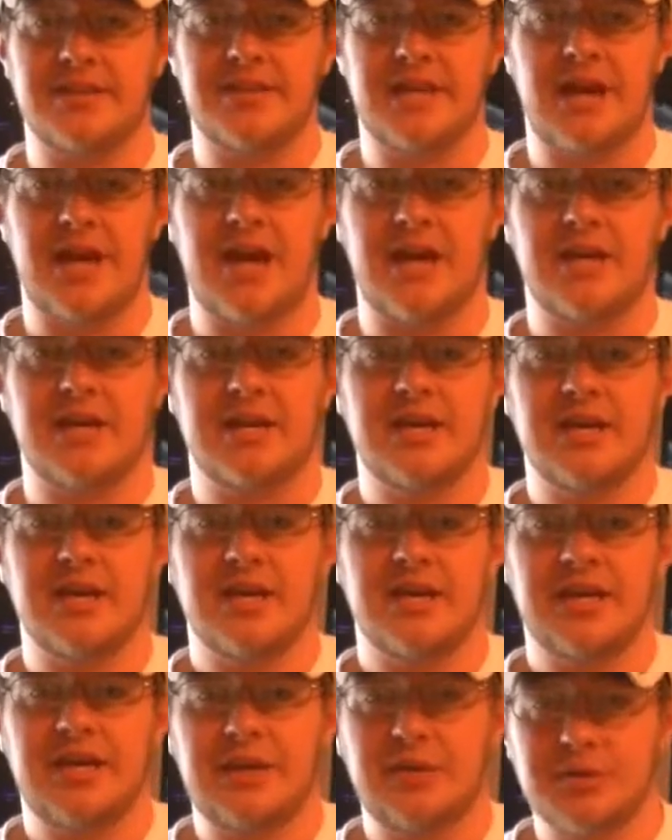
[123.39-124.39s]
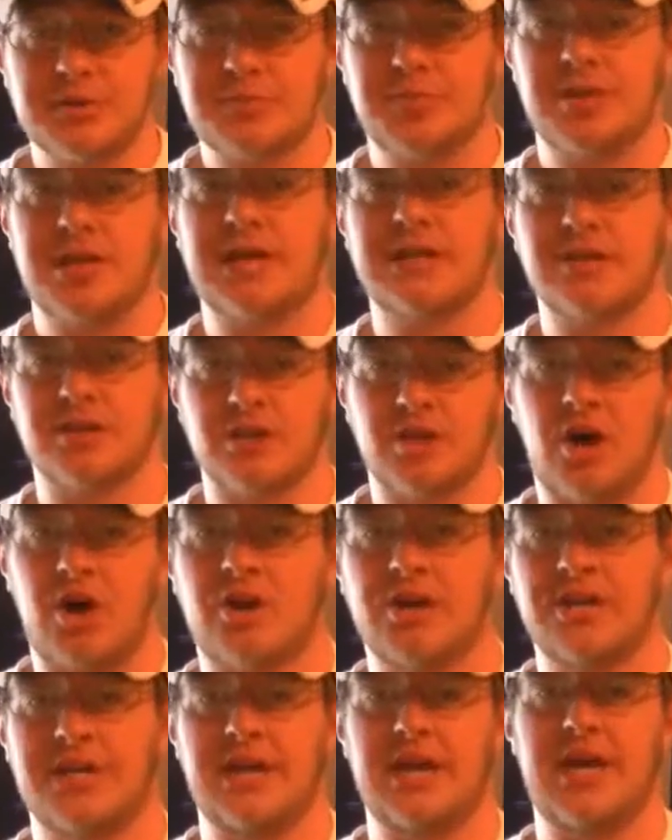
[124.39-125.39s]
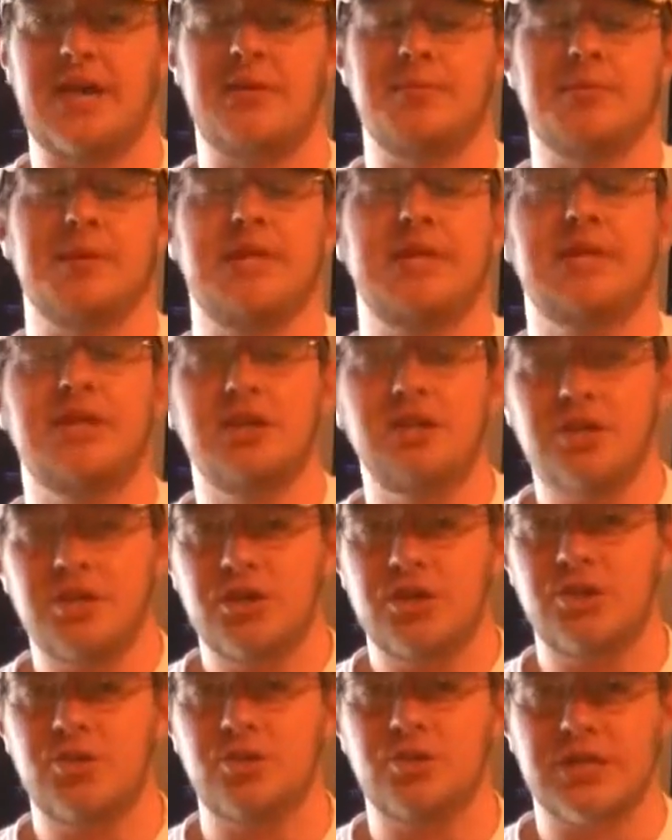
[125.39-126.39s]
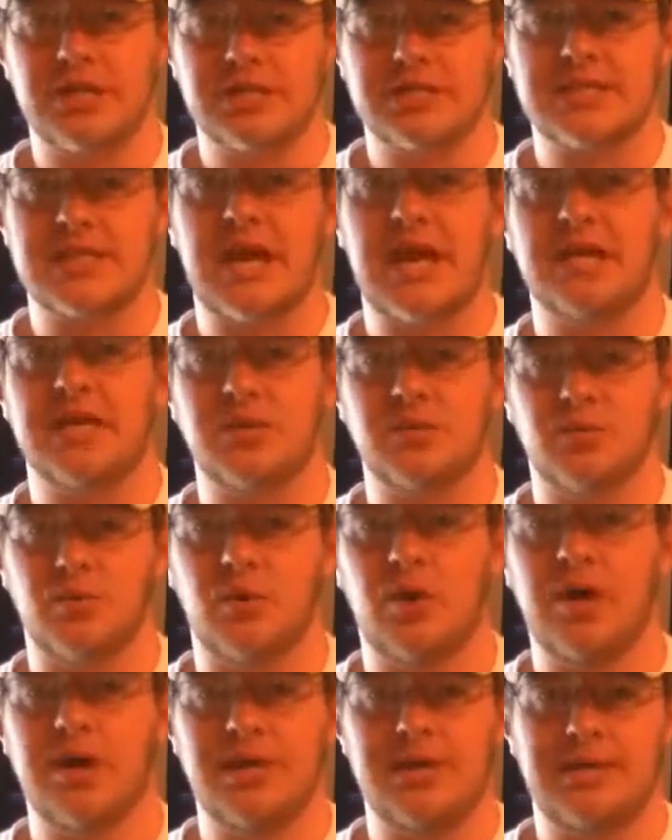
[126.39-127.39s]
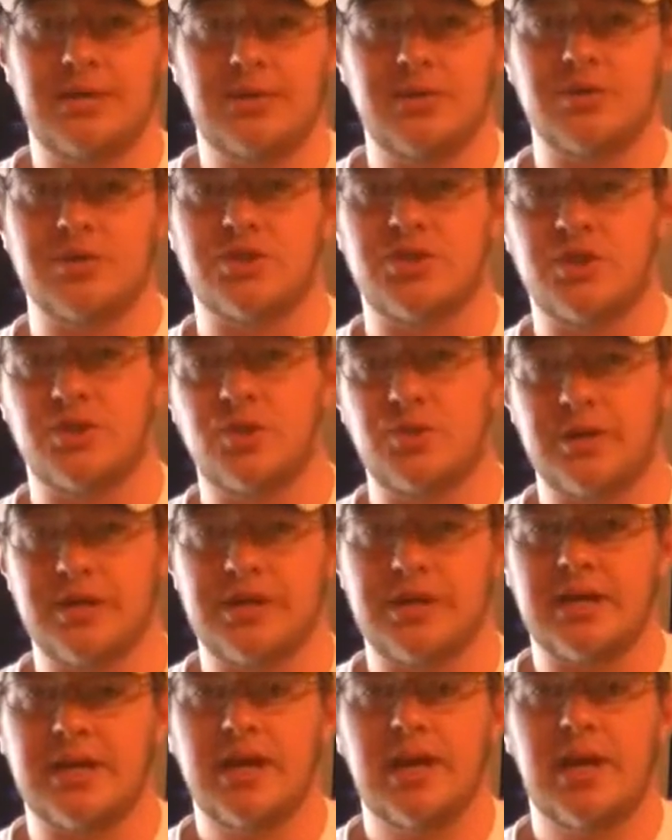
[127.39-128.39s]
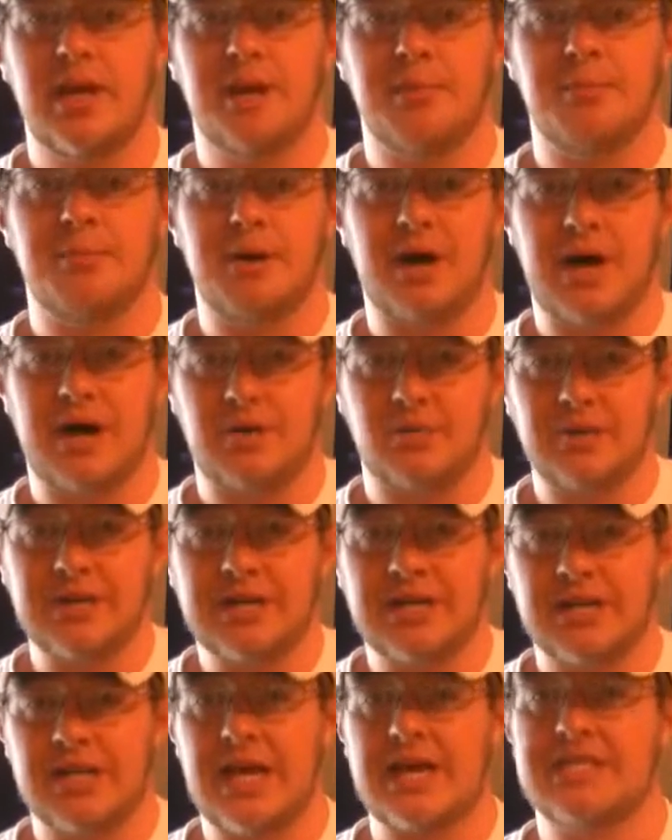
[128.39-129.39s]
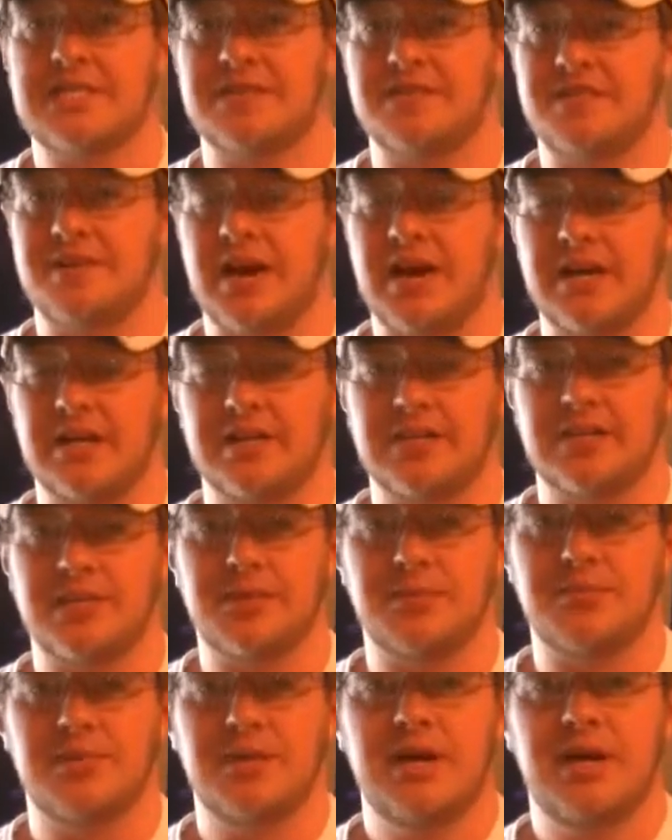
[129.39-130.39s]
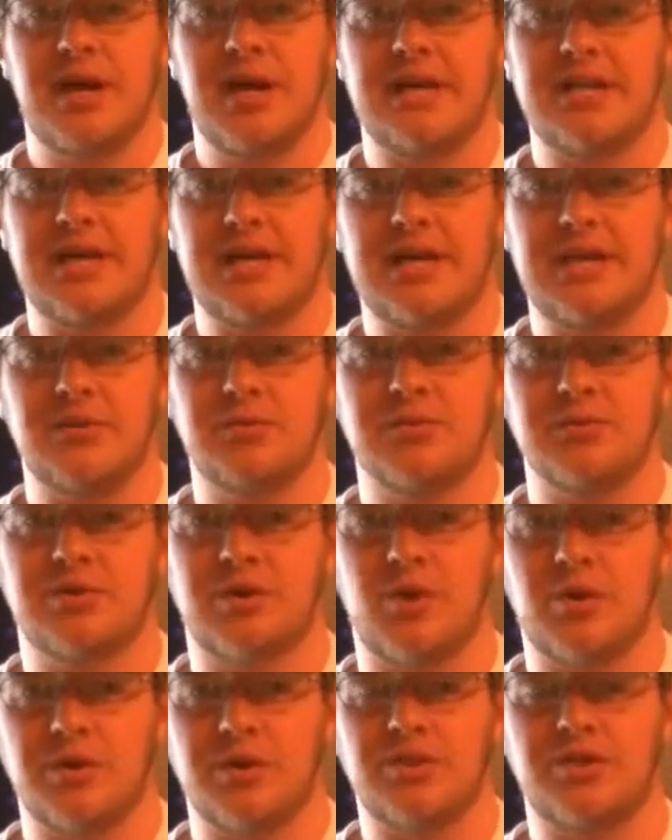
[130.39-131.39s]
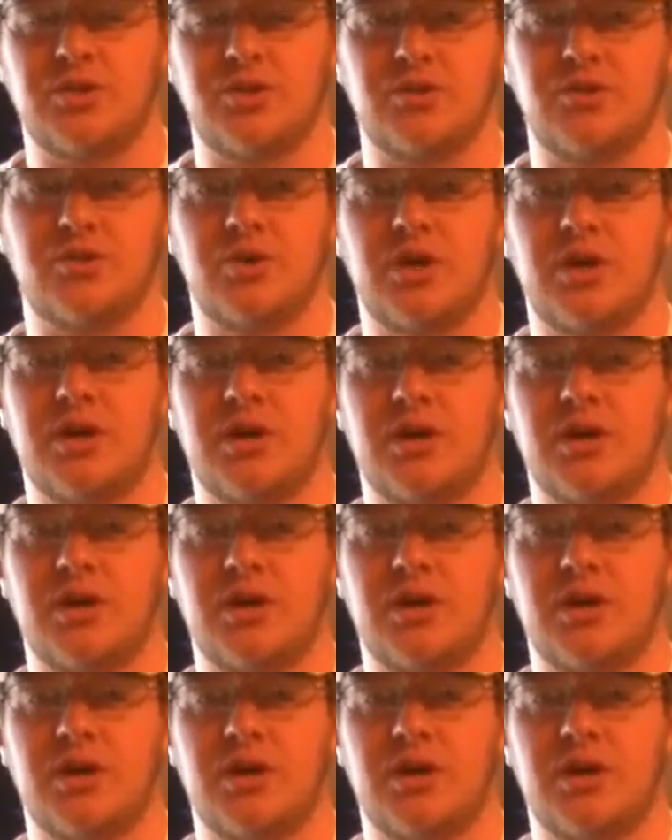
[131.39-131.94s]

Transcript: that he was playing the long game. He knew exactly what he was doing by reclassifying them, and that he was going to,